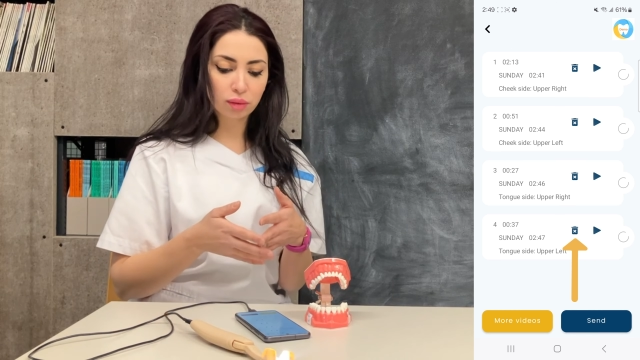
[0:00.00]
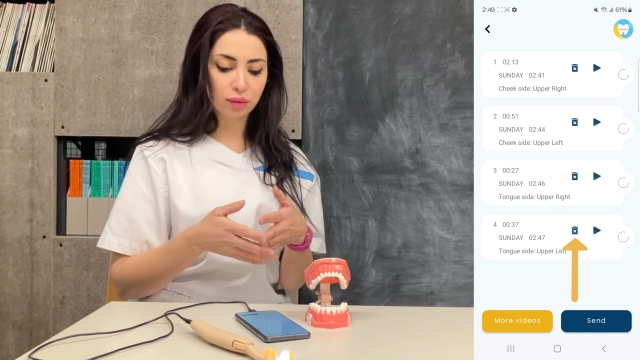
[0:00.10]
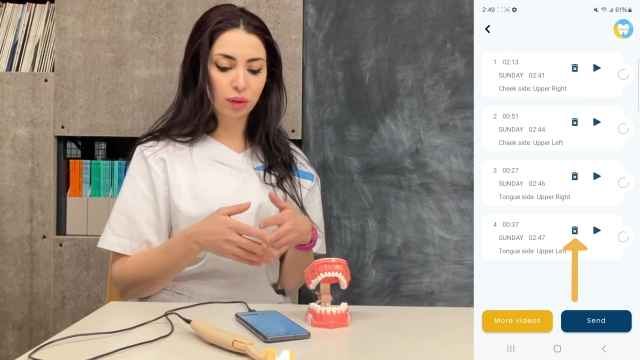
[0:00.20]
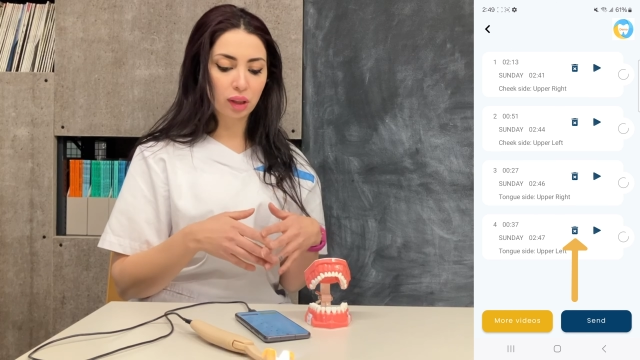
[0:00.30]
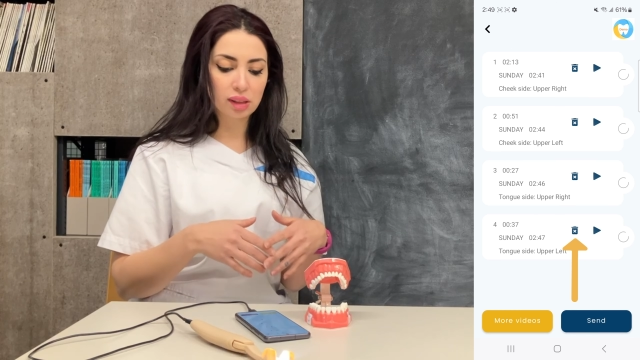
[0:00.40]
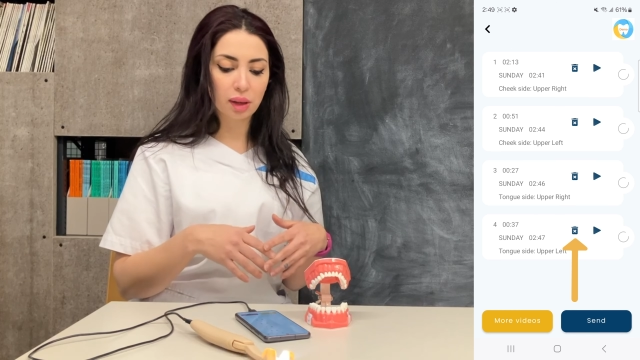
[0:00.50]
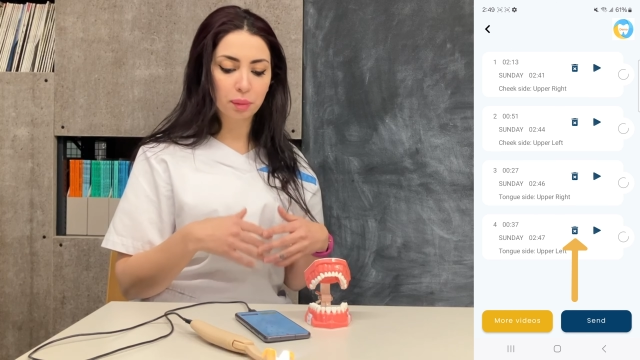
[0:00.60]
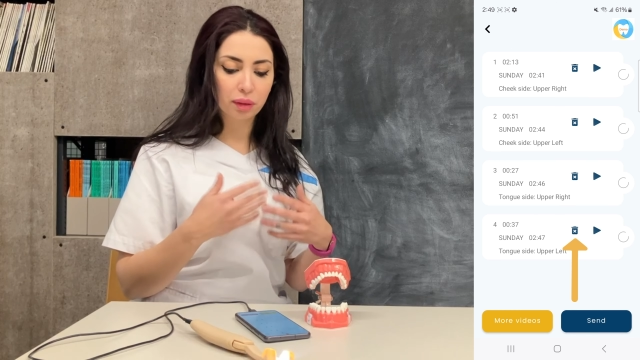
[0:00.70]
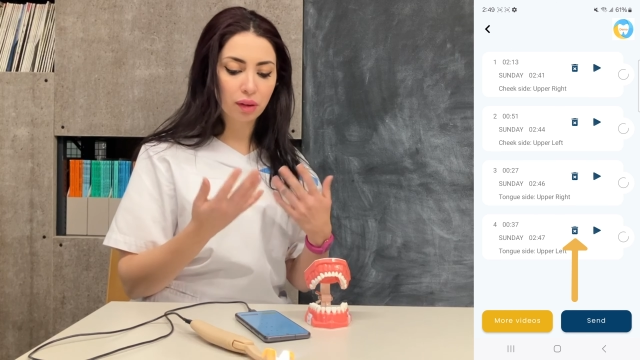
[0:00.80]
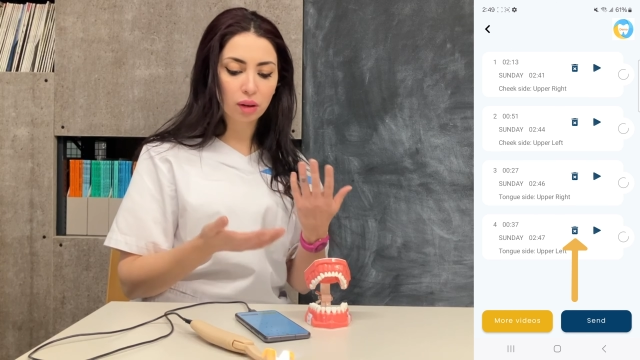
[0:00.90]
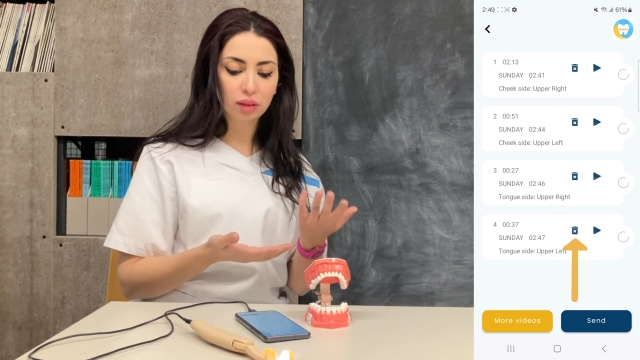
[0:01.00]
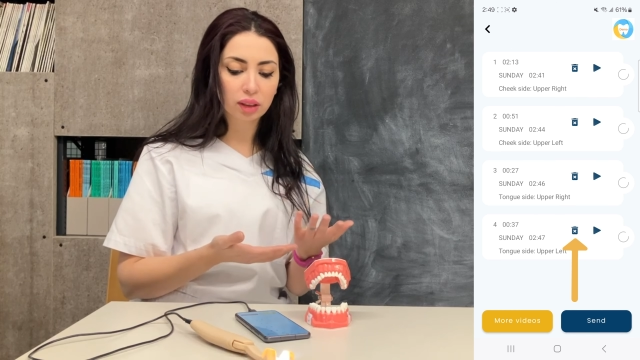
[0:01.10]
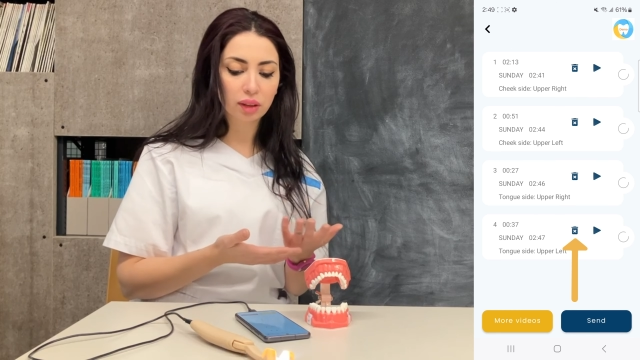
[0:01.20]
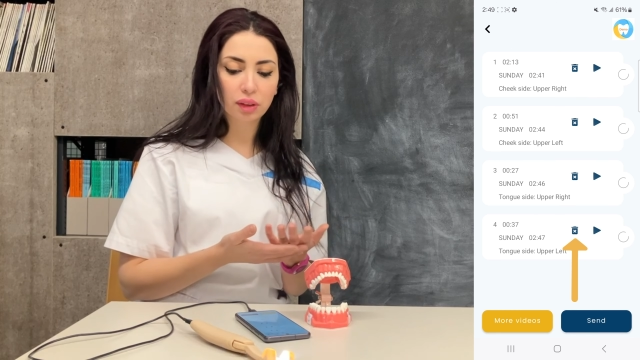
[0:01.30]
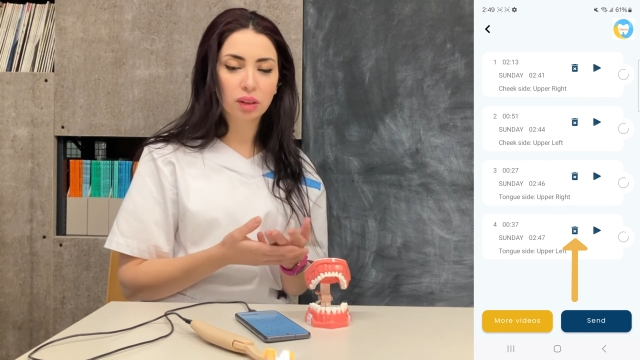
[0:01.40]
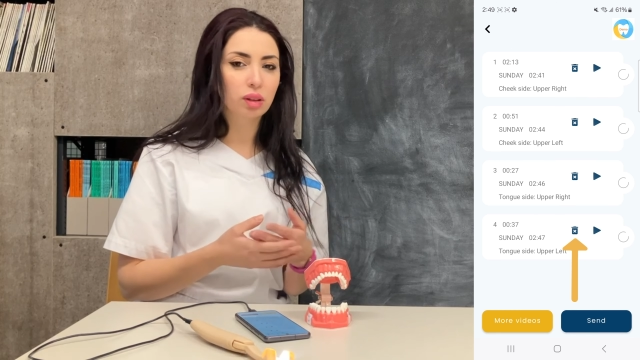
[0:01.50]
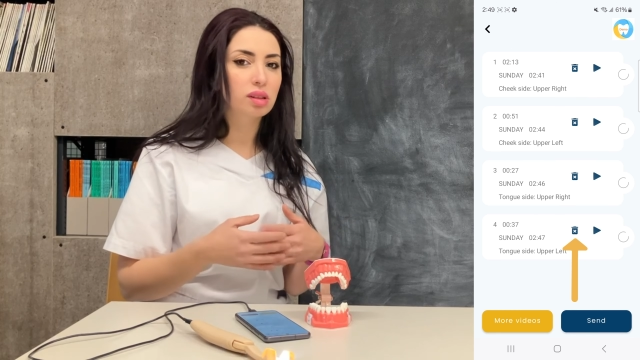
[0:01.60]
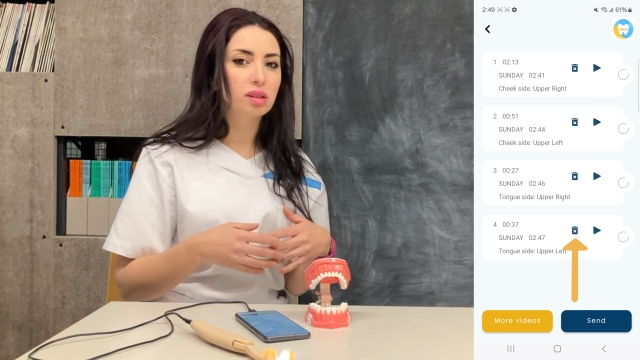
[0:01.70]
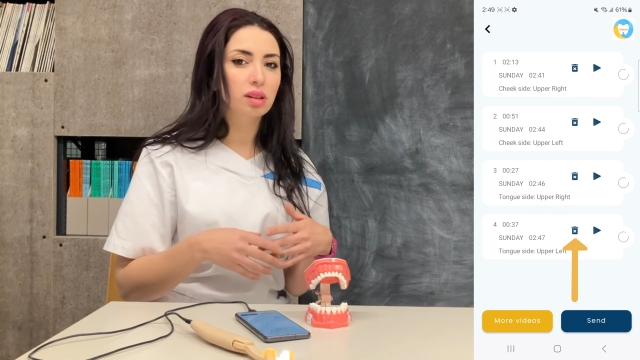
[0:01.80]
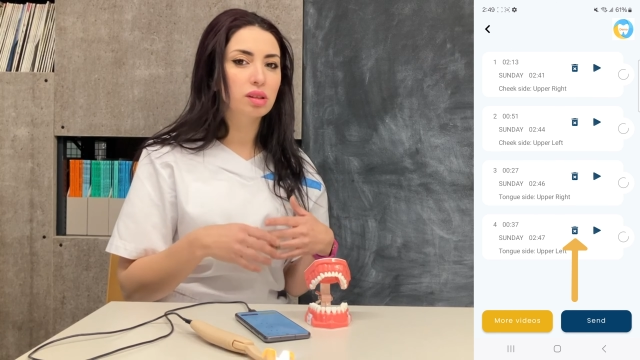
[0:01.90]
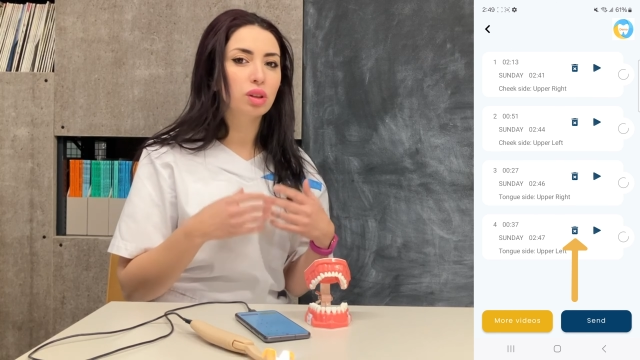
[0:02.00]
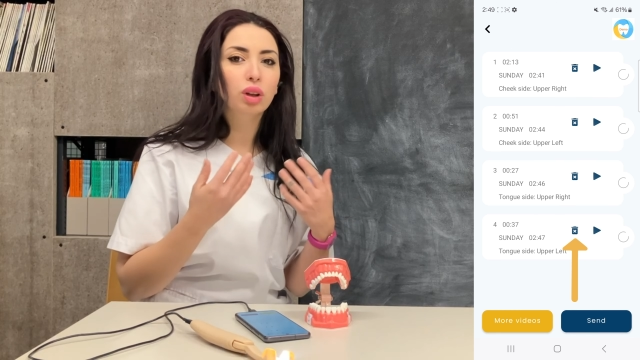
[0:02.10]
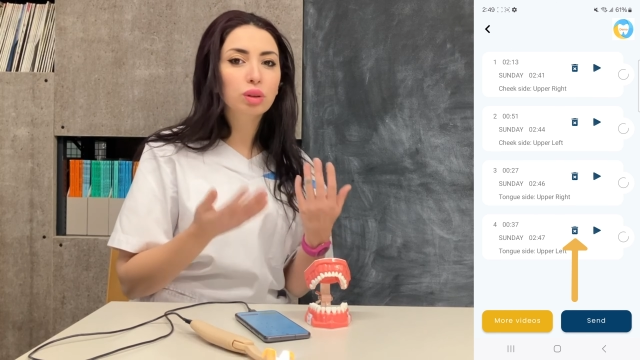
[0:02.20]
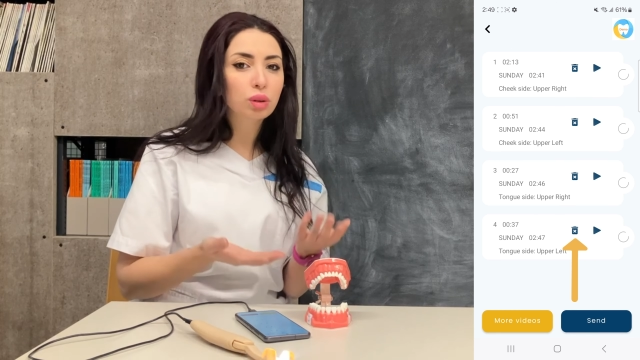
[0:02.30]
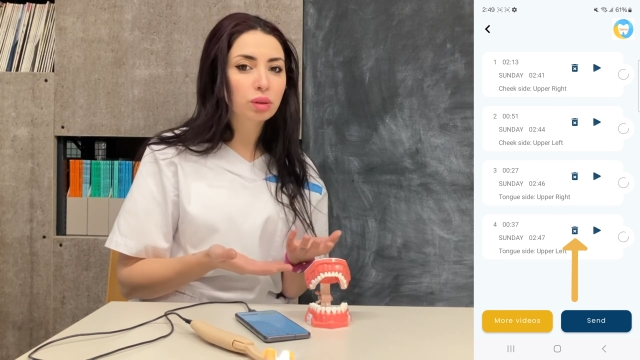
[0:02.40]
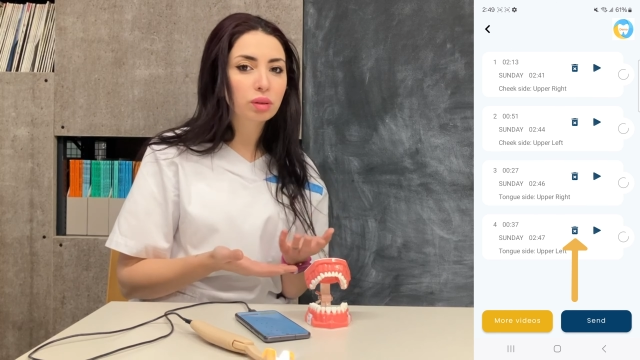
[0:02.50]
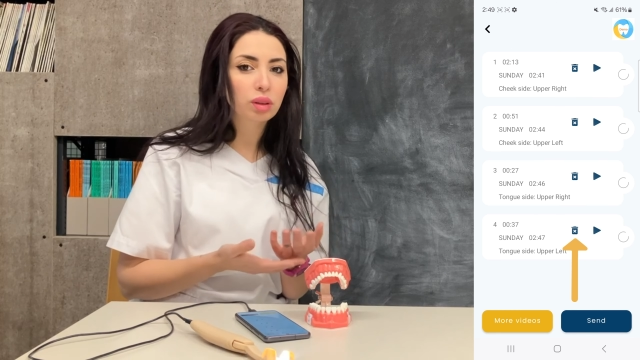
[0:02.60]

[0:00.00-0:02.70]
for example, found that a video is not good,